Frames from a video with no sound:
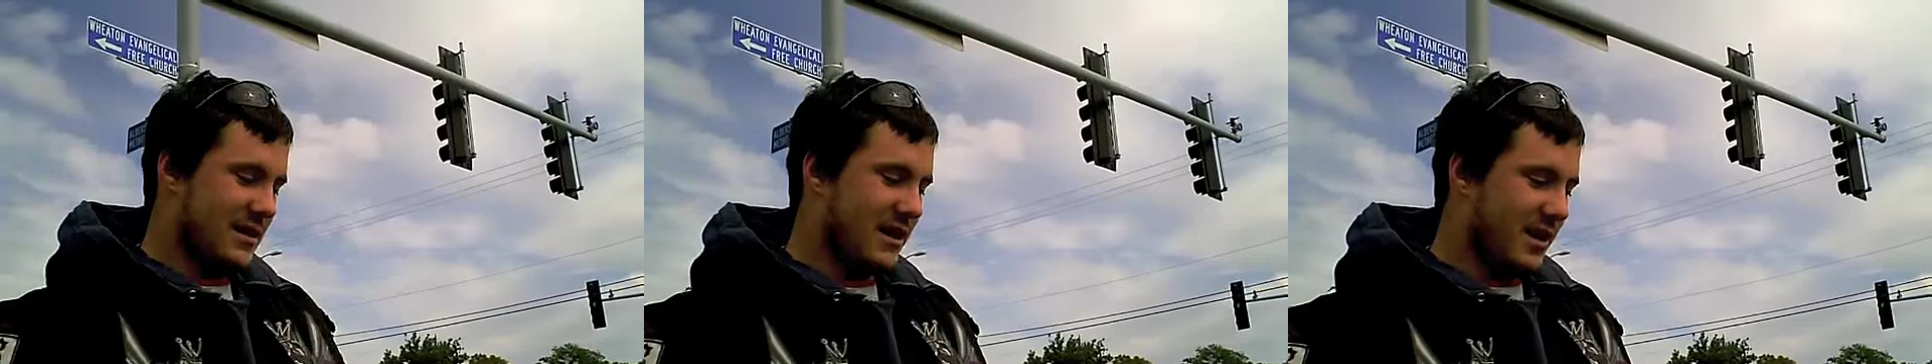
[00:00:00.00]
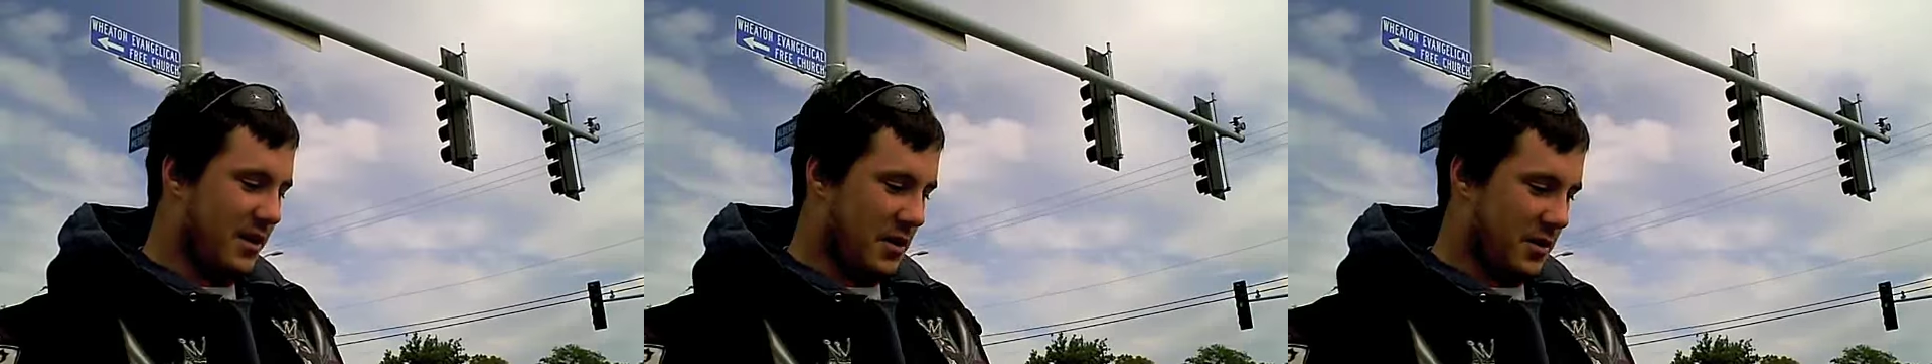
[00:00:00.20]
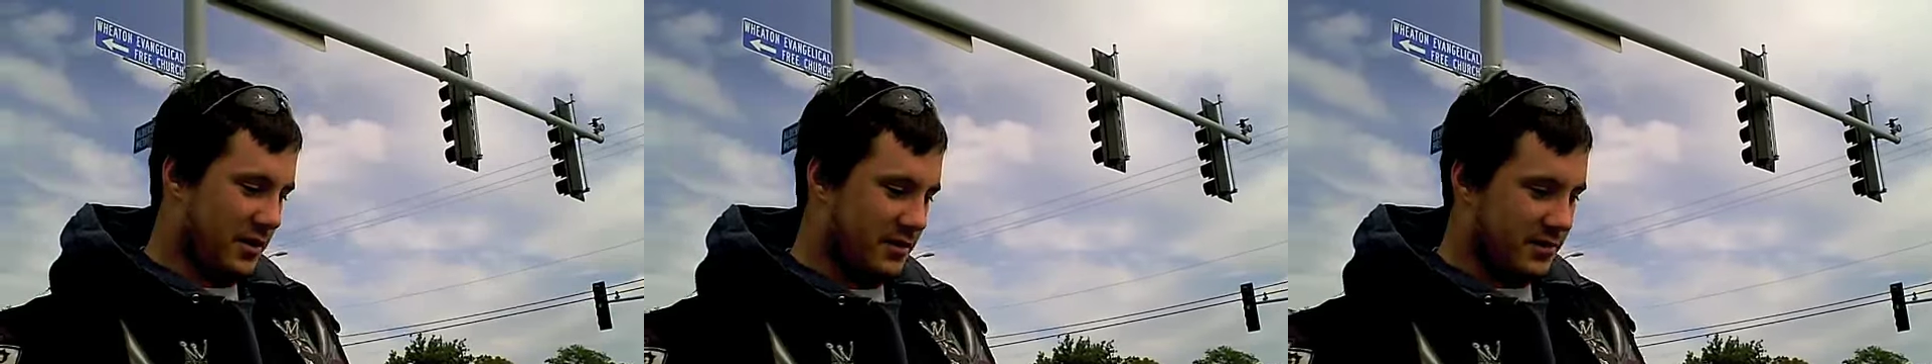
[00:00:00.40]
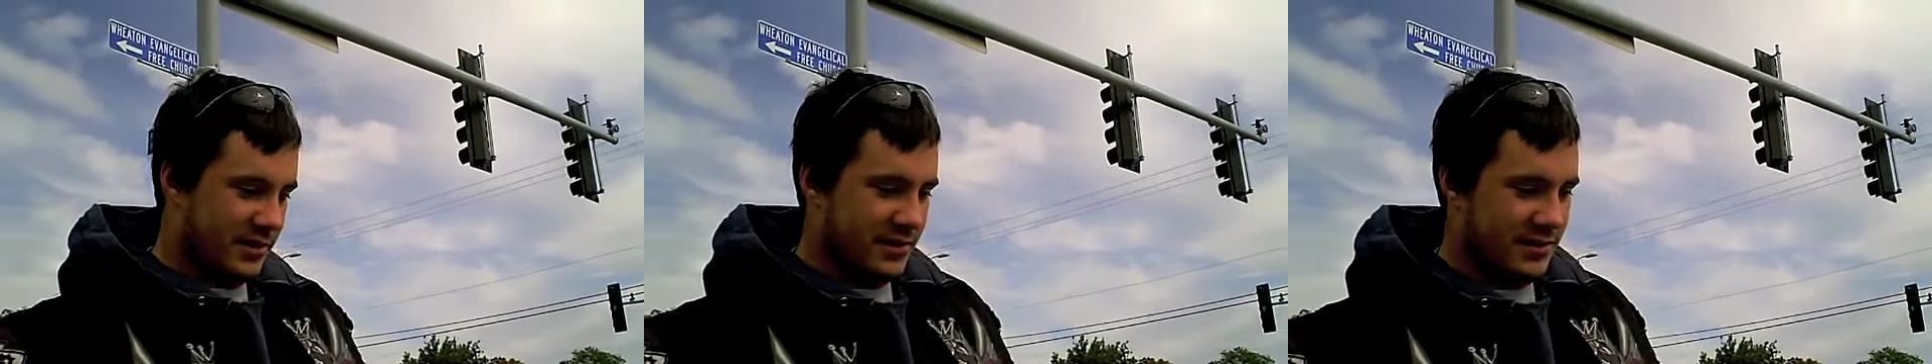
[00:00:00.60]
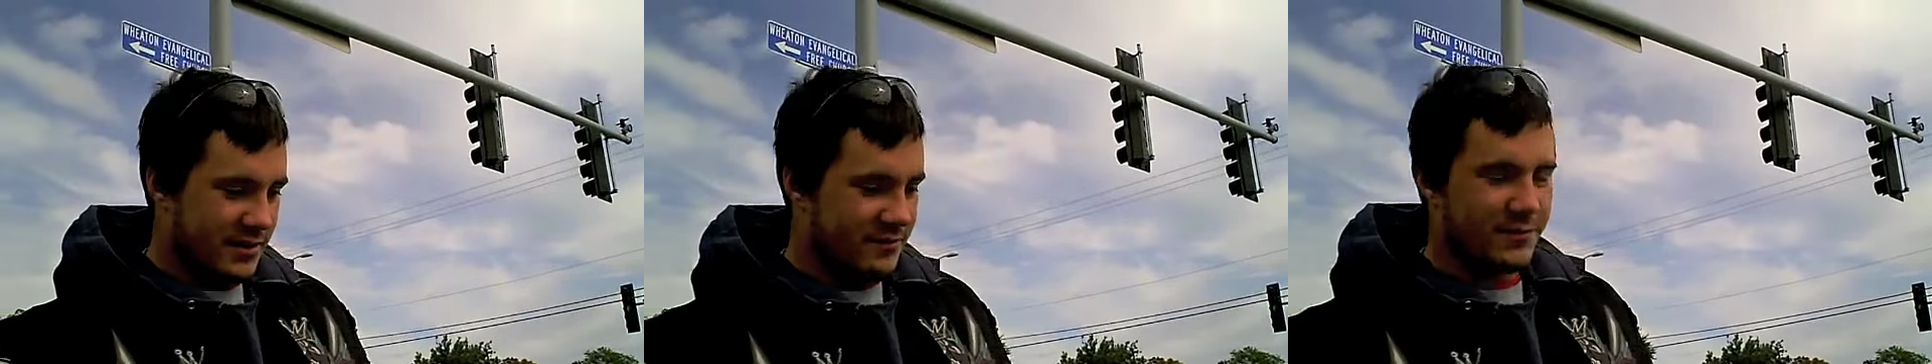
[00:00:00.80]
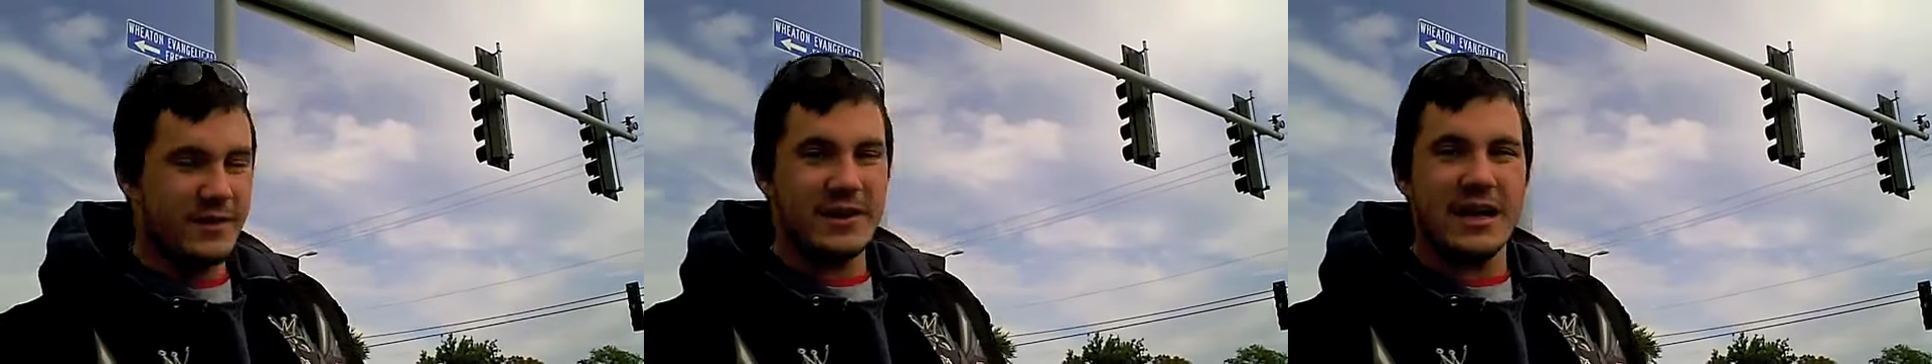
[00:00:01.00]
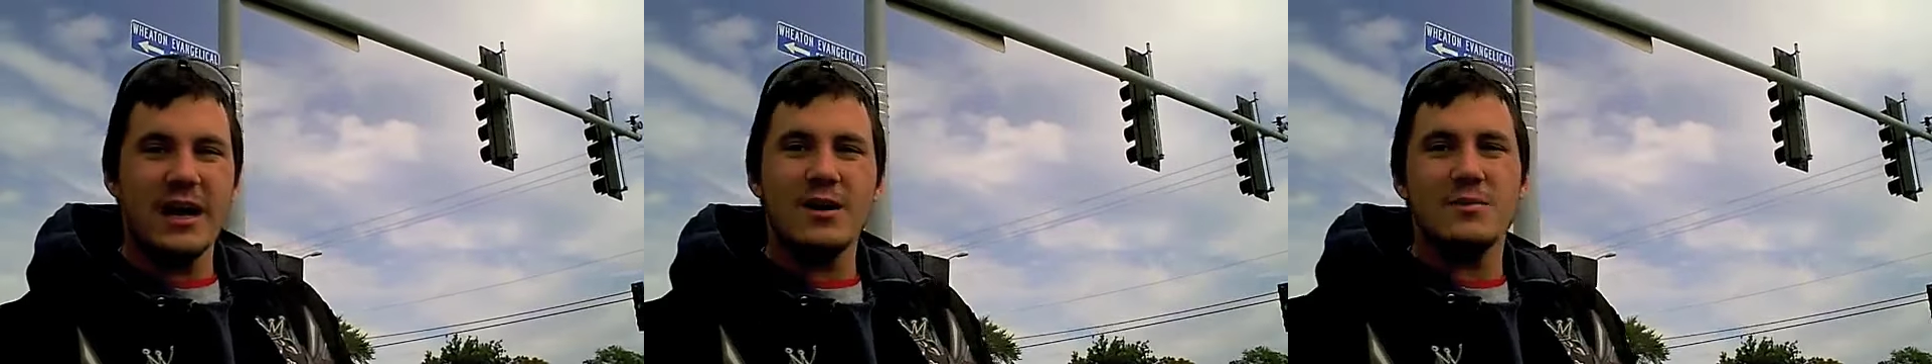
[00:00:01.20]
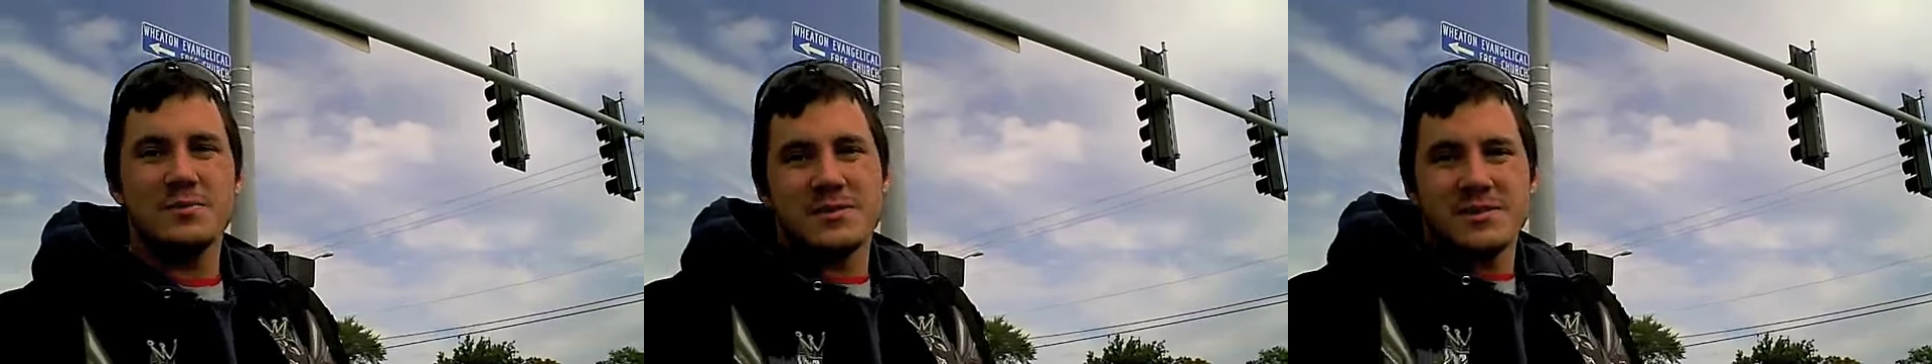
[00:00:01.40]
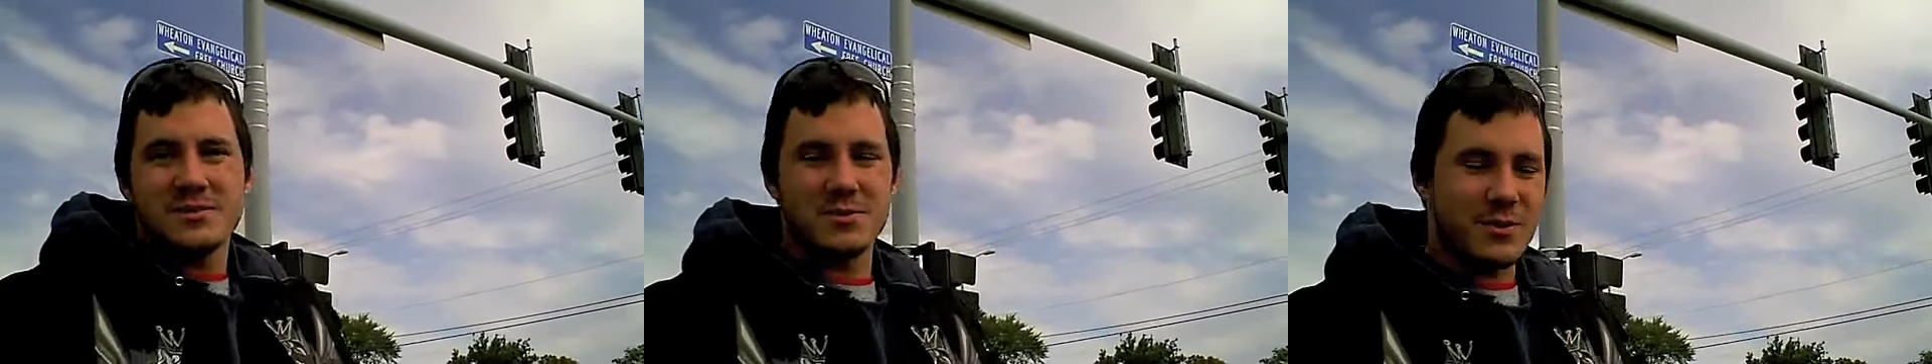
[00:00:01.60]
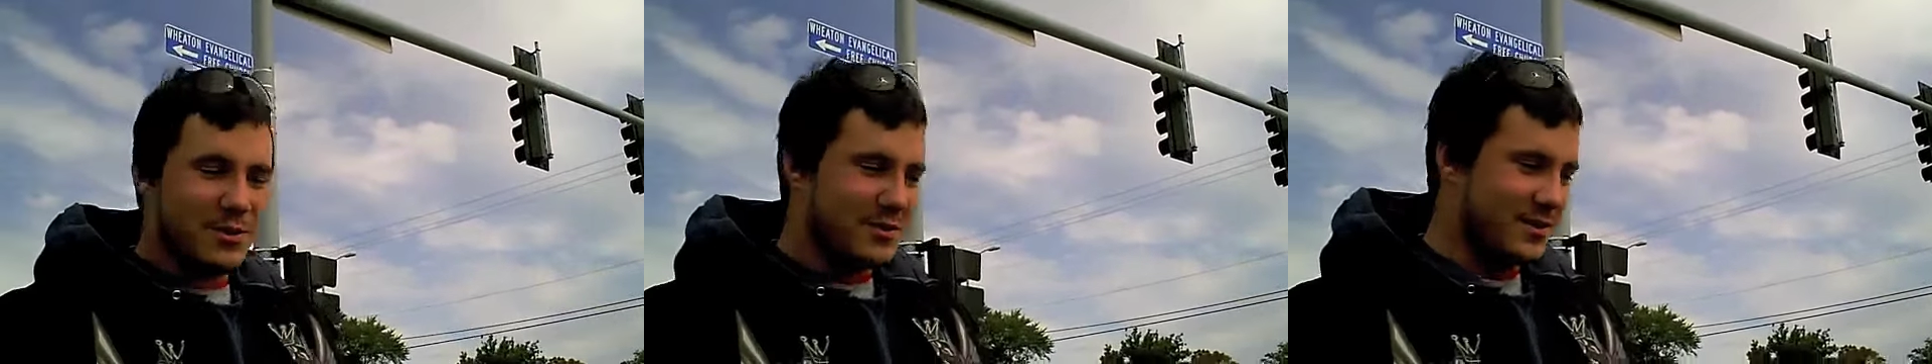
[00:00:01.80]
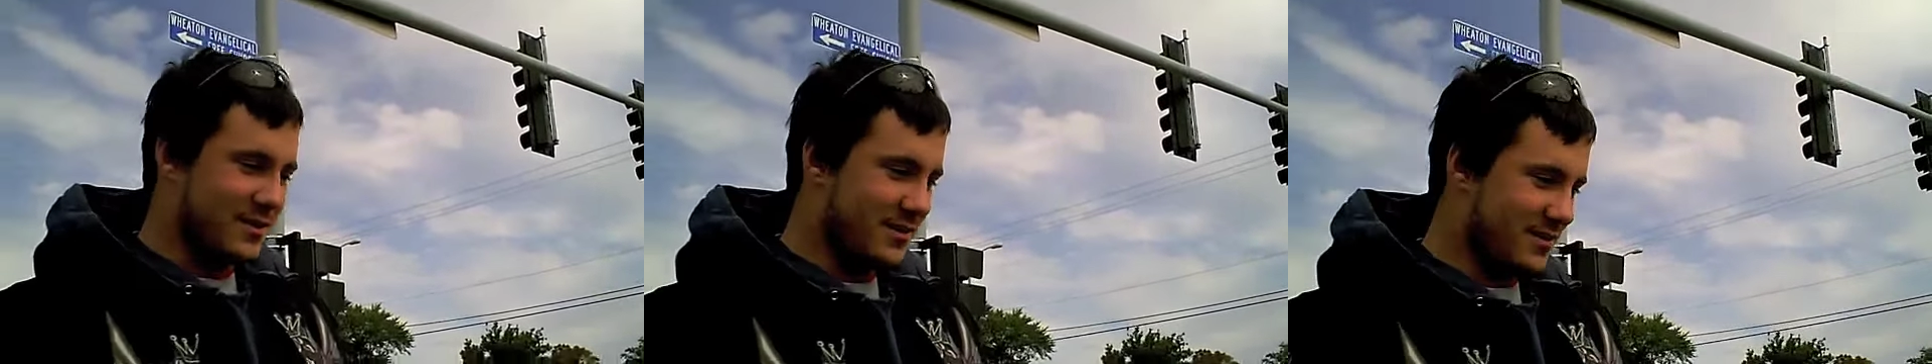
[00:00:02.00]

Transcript: And you know, if it helps, it's worth it.